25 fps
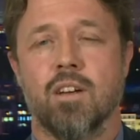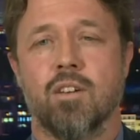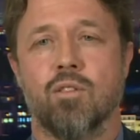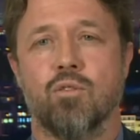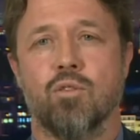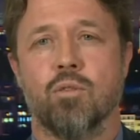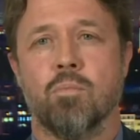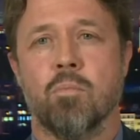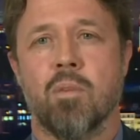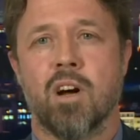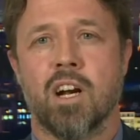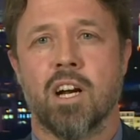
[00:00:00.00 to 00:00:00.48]

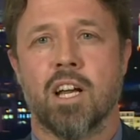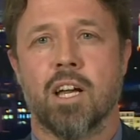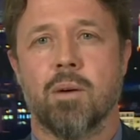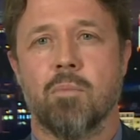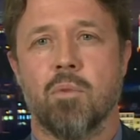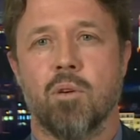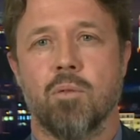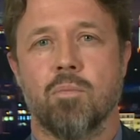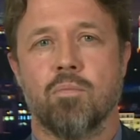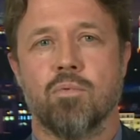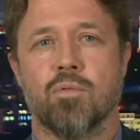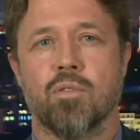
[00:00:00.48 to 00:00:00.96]

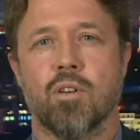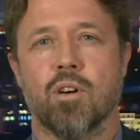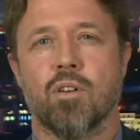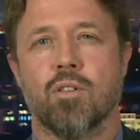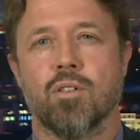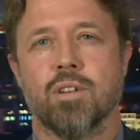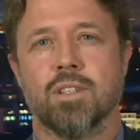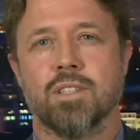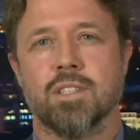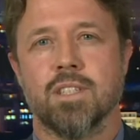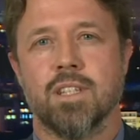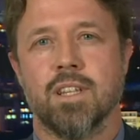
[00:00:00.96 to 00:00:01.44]
remarkable
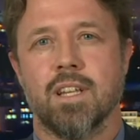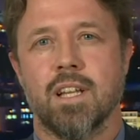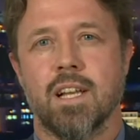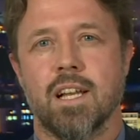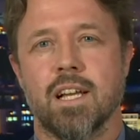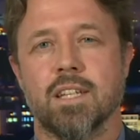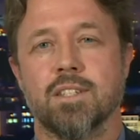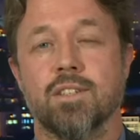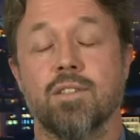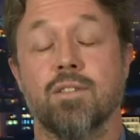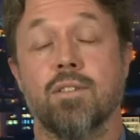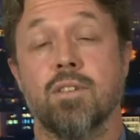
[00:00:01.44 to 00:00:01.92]
progress in the
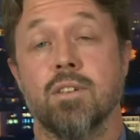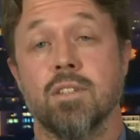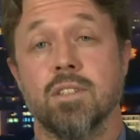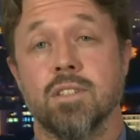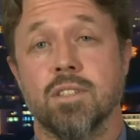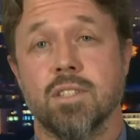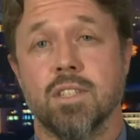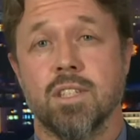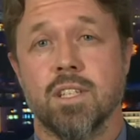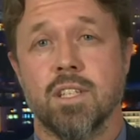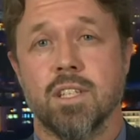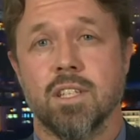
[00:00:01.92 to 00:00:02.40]
last
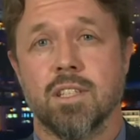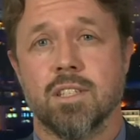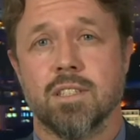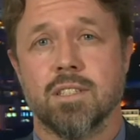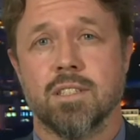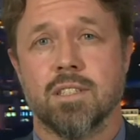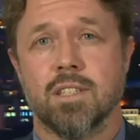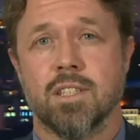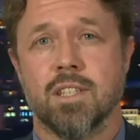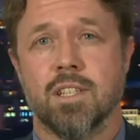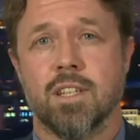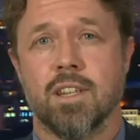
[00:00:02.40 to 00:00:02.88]
30
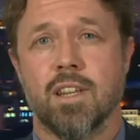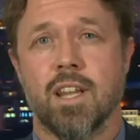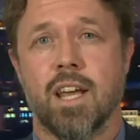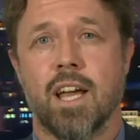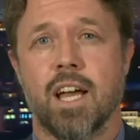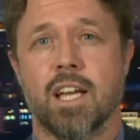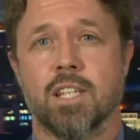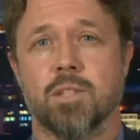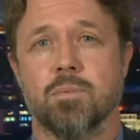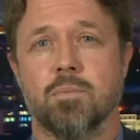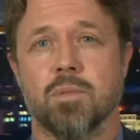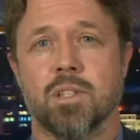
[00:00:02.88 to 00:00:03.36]
years in the
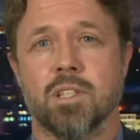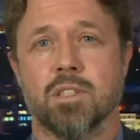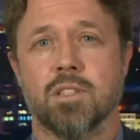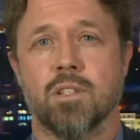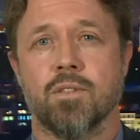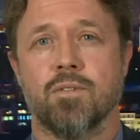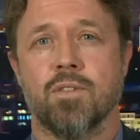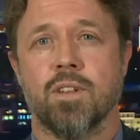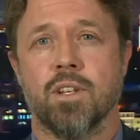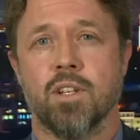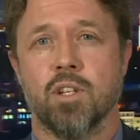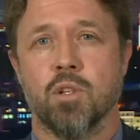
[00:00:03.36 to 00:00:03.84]
aspect
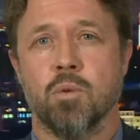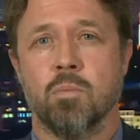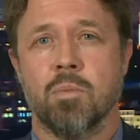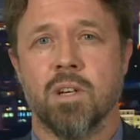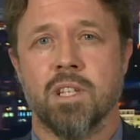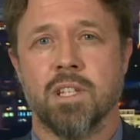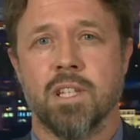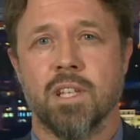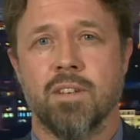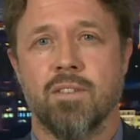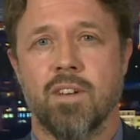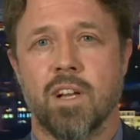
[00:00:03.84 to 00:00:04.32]
of the
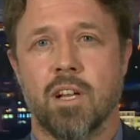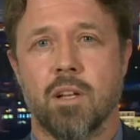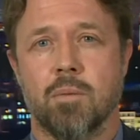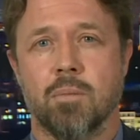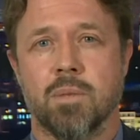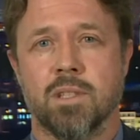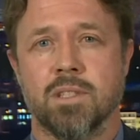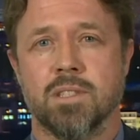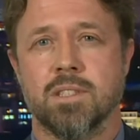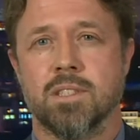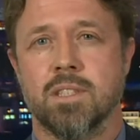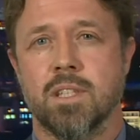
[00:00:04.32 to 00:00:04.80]
human
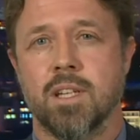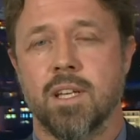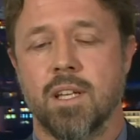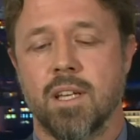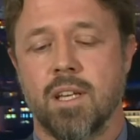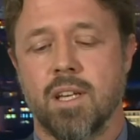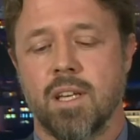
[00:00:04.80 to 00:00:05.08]
development.